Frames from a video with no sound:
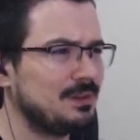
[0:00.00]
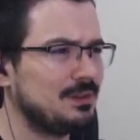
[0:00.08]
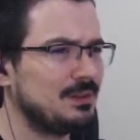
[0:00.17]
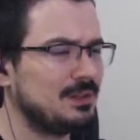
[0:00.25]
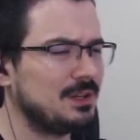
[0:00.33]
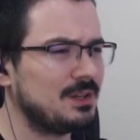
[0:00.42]

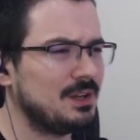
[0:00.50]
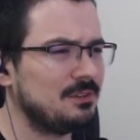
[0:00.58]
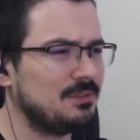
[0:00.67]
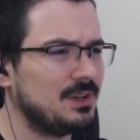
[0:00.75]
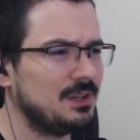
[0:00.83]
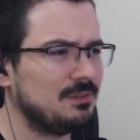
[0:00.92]
Like
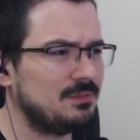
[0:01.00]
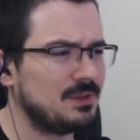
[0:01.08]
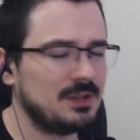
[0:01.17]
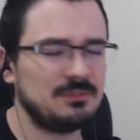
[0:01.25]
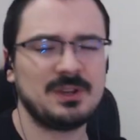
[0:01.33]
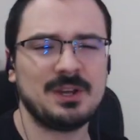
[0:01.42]

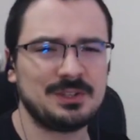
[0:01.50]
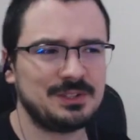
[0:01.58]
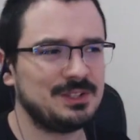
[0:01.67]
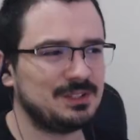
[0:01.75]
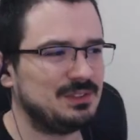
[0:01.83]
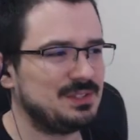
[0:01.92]
I've heard
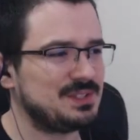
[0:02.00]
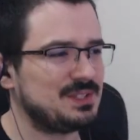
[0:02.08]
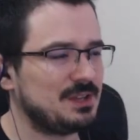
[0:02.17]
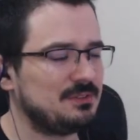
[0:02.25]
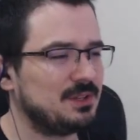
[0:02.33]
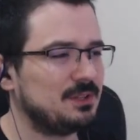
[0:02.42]
that this
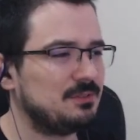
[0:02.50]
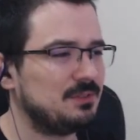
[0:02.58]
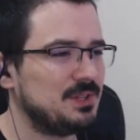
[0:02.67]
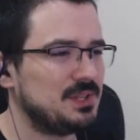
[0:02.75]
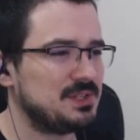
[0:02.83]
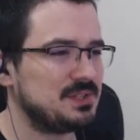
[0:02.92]
stuff can
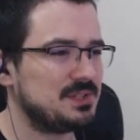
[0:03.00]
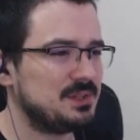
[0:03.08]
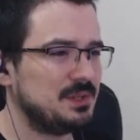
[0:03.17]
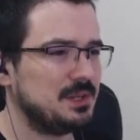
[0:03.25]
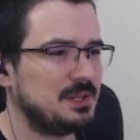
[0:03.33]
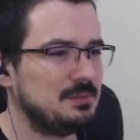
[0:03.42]
freeze
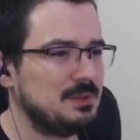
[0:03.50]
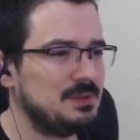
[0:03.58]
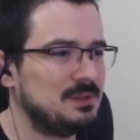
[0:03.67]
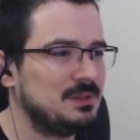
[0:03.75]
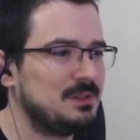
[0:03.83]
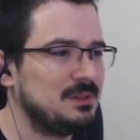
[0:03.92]
the enemy.
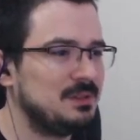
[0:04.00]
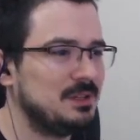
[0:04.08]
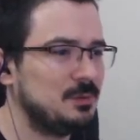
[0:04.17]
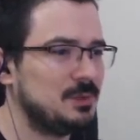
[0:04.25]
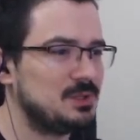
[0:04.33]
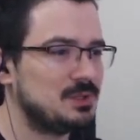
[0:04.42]
I
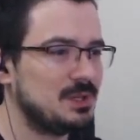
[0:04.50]
wanna try